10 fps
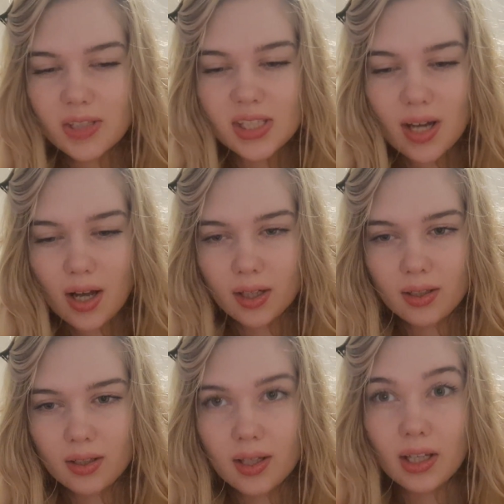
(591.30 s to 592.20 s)
I was
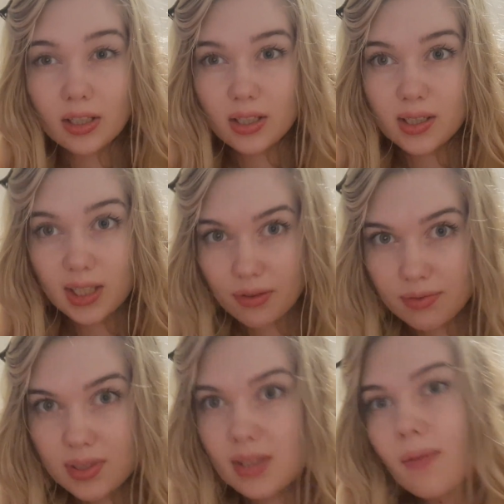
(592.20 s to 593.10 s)
young, in
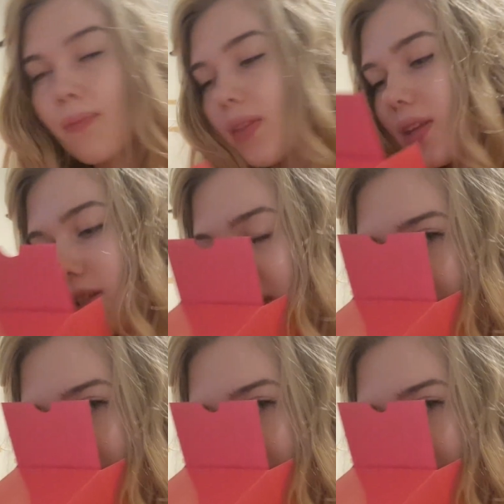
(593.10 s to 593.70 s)
gifts, this